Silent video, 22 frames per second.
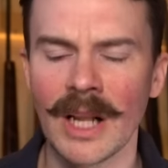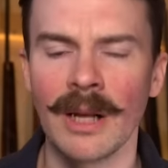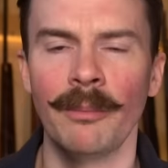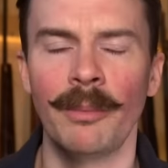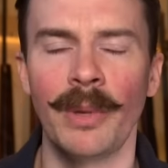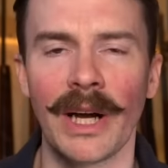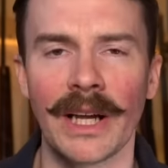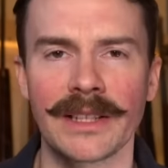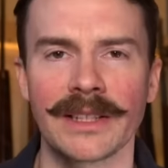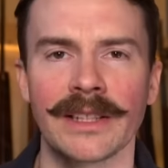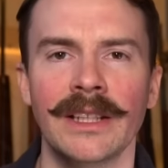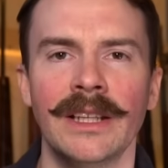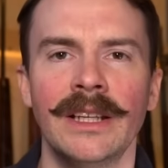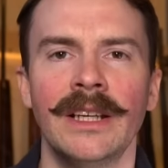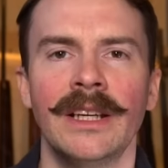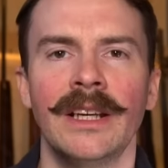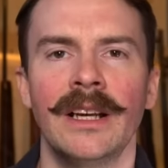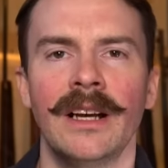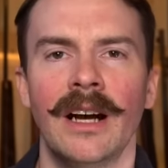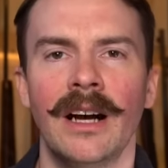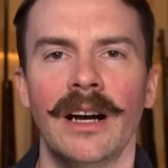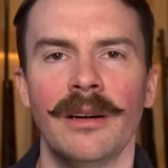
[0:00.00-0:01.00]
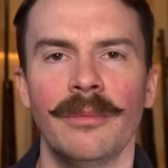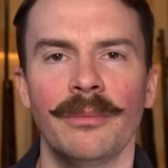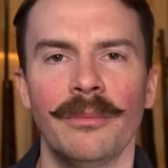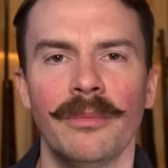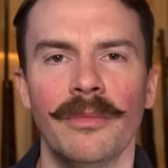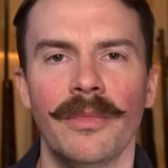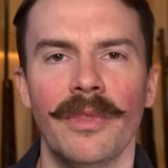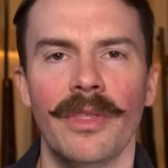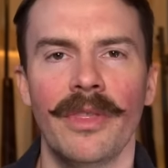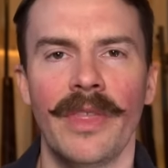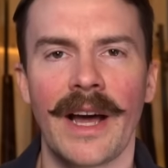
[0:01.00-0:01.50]
But
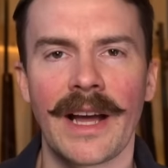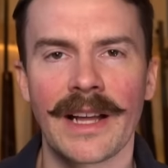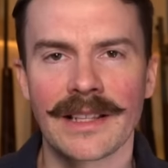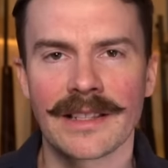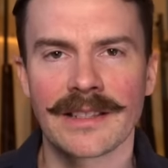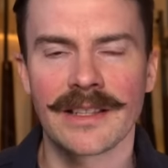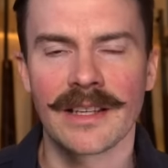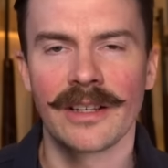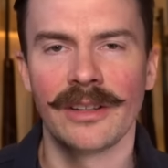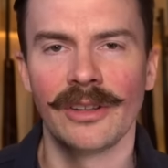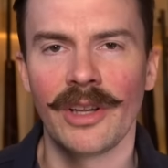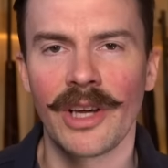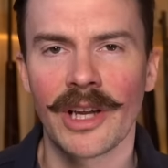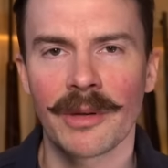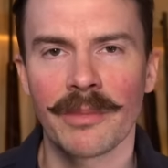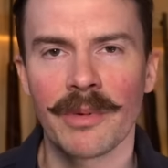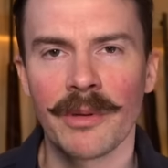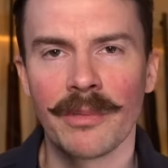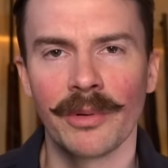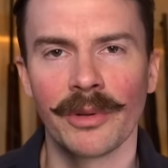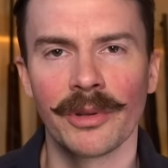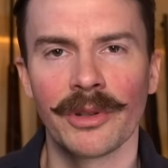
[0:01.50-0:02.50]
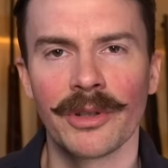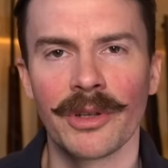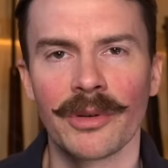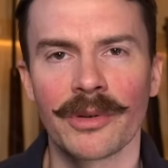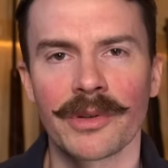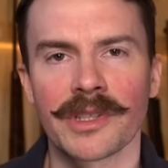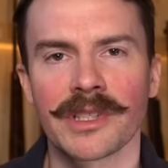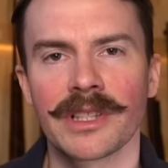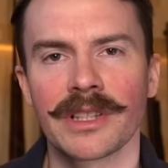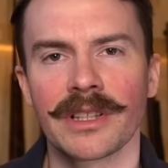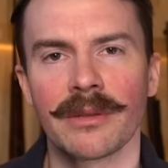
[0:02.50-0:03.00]
that said, a lot of people are
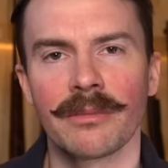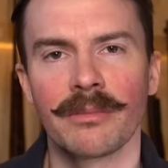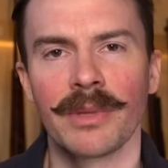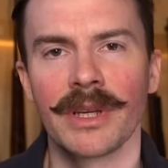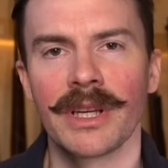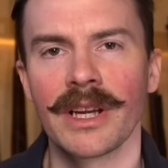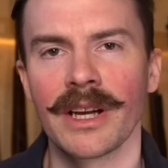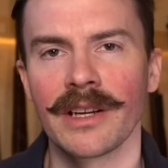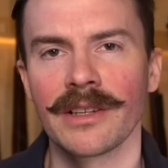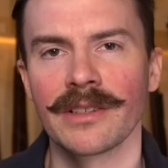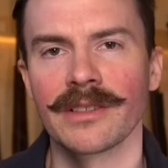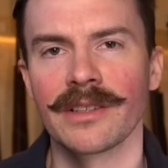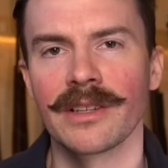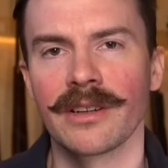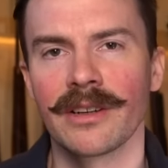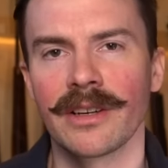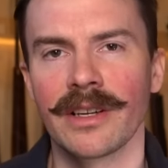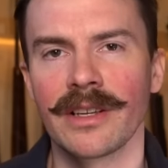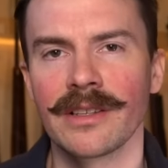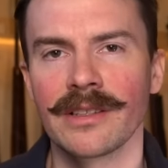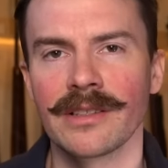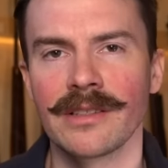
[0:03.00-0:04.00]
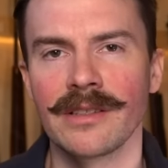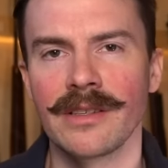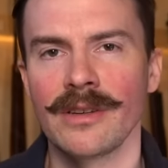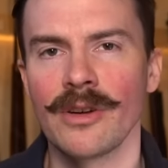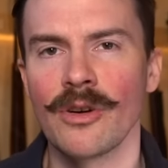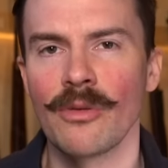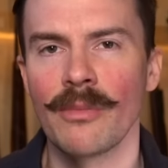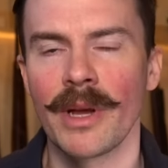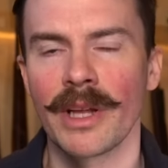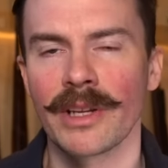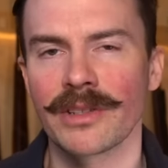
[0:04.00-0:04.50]
noticing that because there is
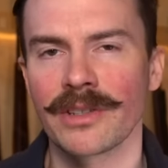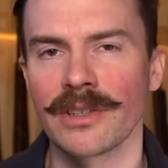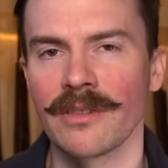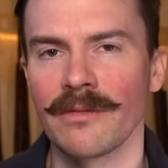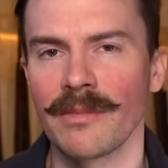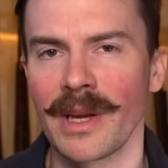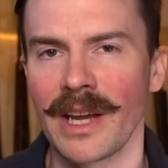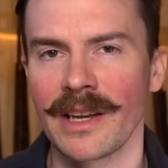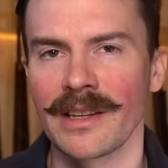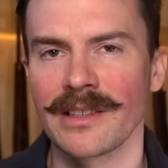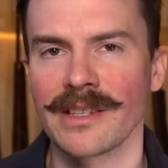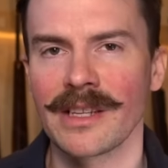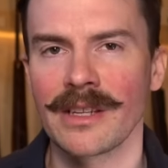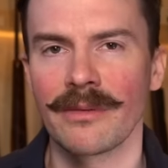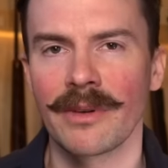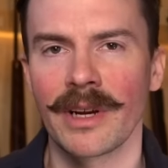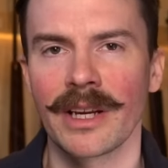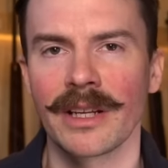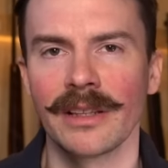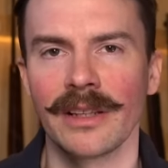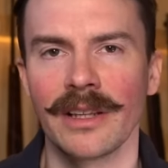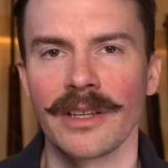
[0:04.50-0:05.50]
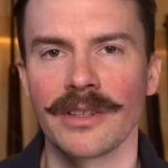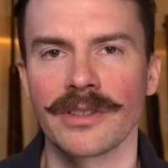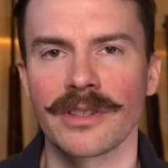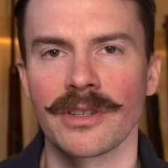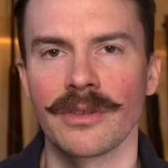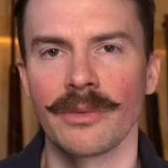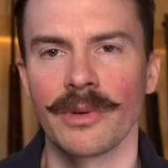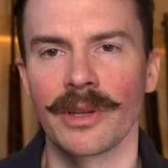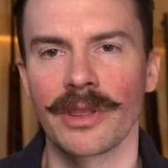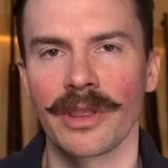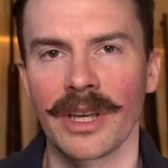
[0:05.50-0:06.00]
no mention of magazine
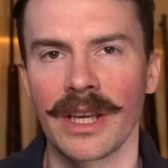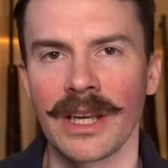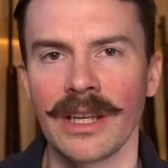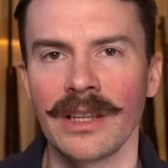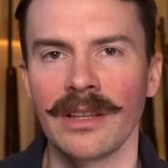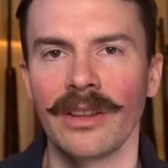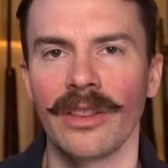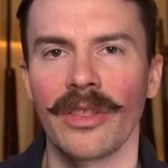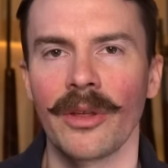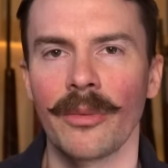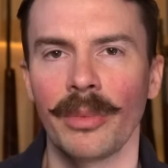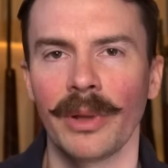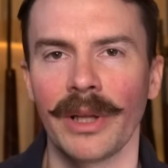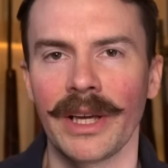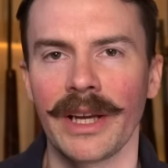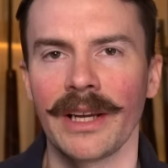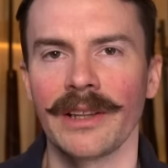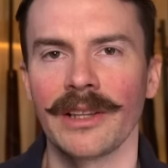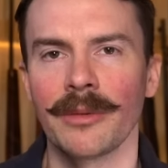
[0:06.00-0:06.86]
regulation within the plan,